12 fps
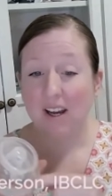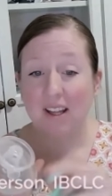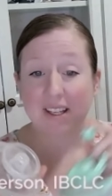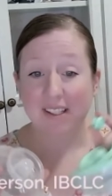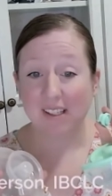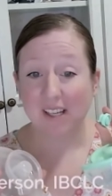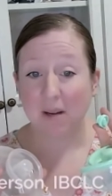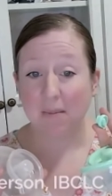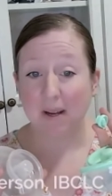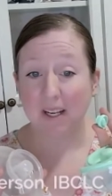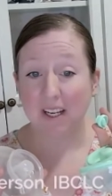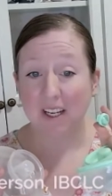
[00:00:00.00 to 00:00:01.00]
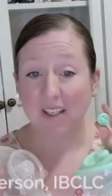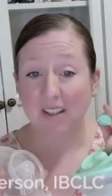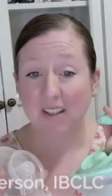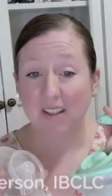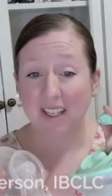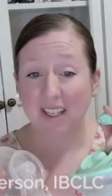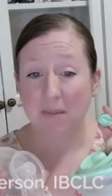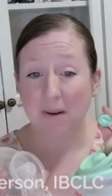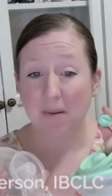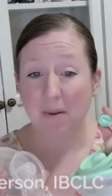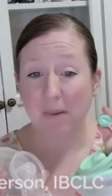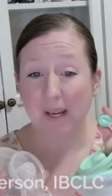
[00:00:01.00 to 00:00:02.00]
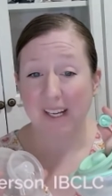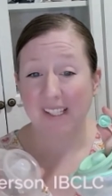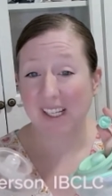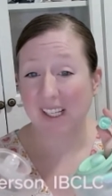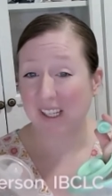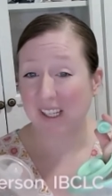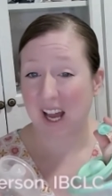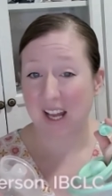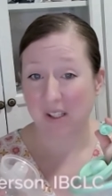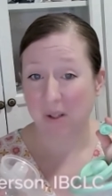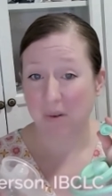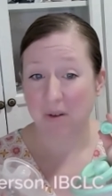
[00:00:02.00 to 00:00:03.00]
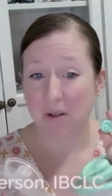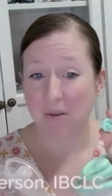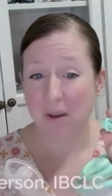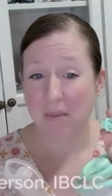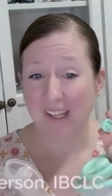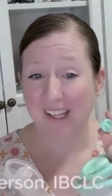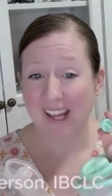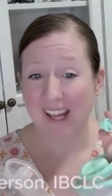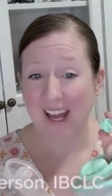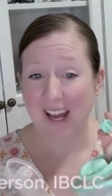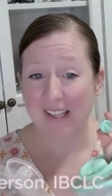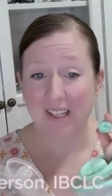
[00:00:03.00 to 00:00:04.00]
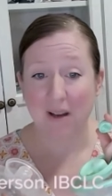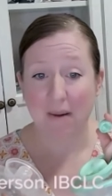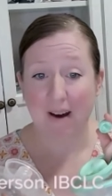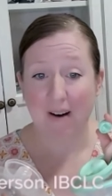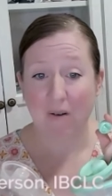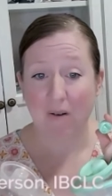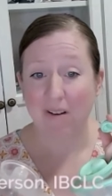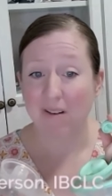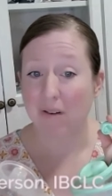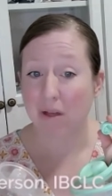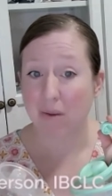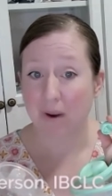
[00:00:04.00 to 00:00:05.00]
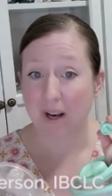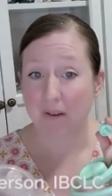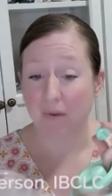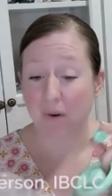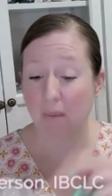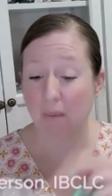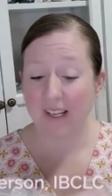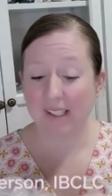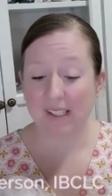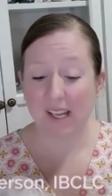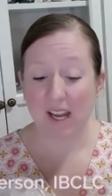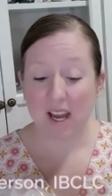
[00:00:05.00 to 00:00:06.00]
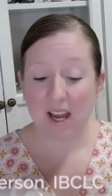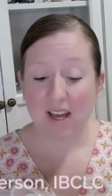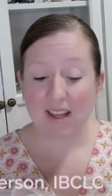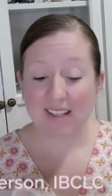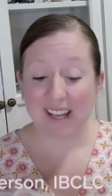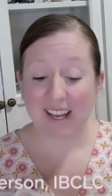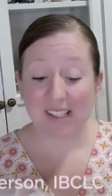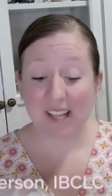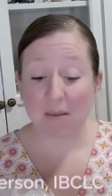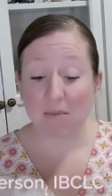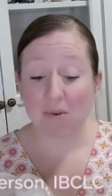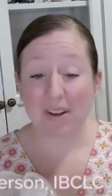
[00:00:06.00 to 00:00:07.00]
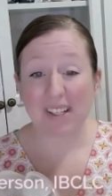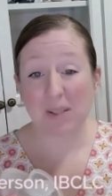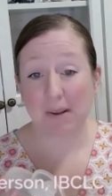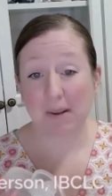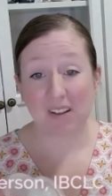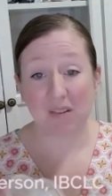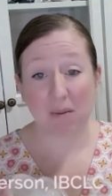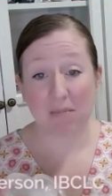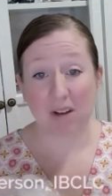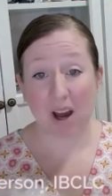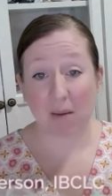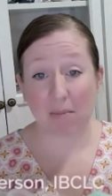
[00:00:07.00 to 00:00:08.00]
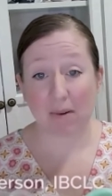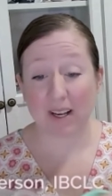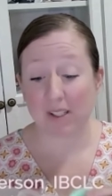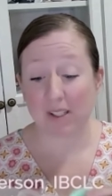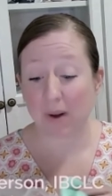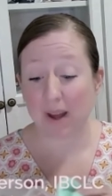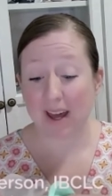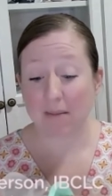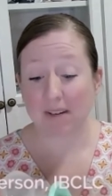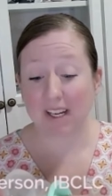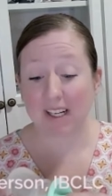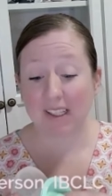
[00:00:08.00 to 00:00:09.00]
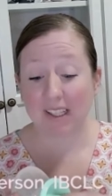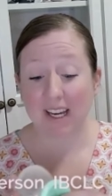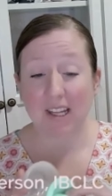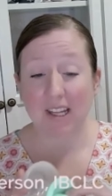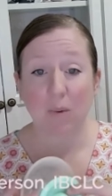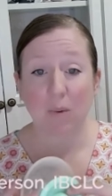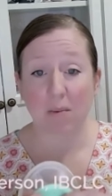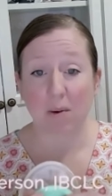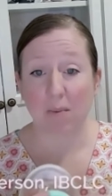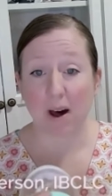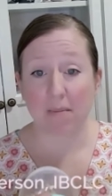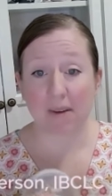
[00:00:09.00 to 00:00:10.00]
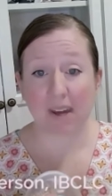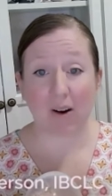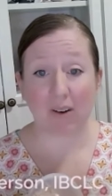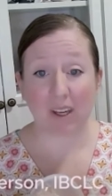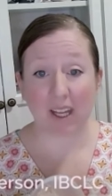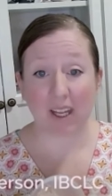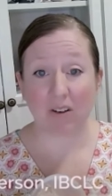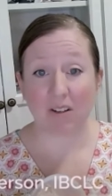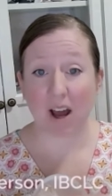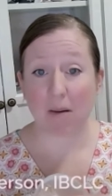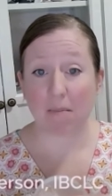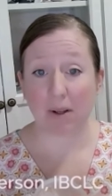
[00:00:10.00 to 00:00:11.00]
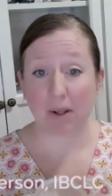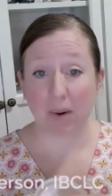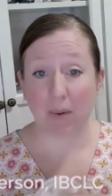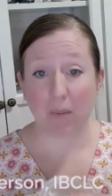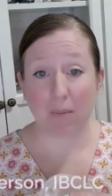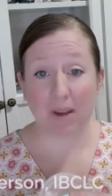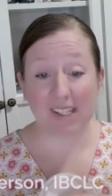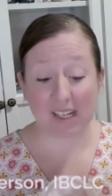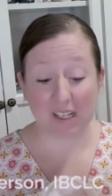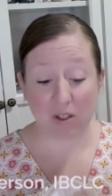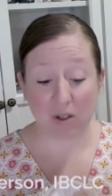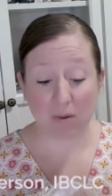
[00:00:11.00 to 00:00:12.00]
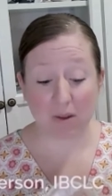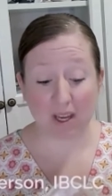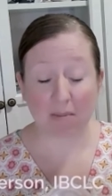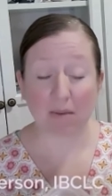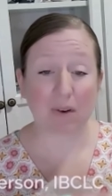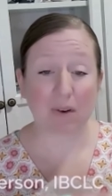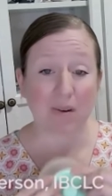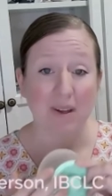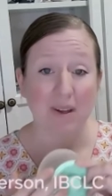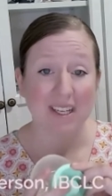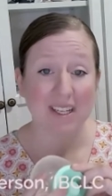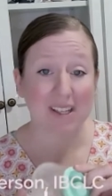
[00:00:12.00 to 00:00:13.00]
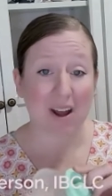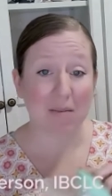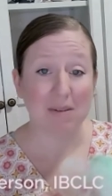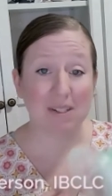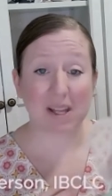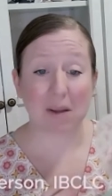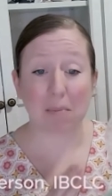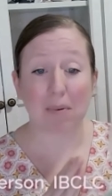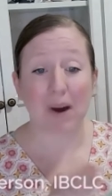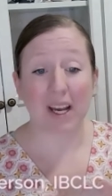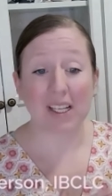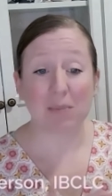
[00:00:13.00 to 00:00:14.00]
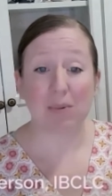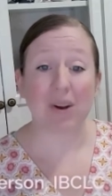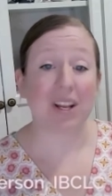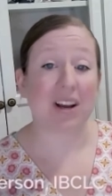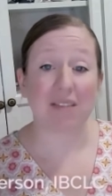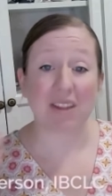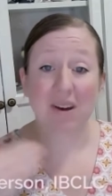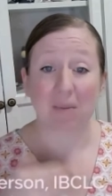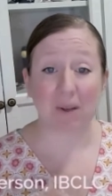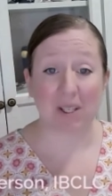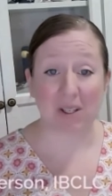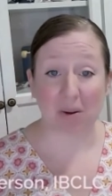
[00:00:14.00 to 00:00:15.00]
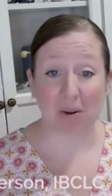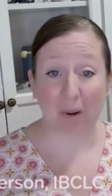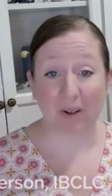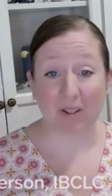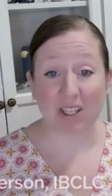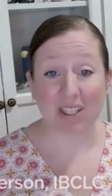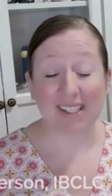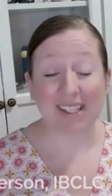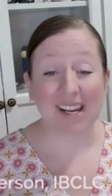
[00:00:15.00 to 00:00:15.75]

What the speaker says: This is going to need to be replaced a lot sooner. Typically, they last about 3 to 4 weeks. This is a more expensive pump to operate, so I am going to link the wearable pump calculator down below because I do think before you get these cups, the price point of the original purchase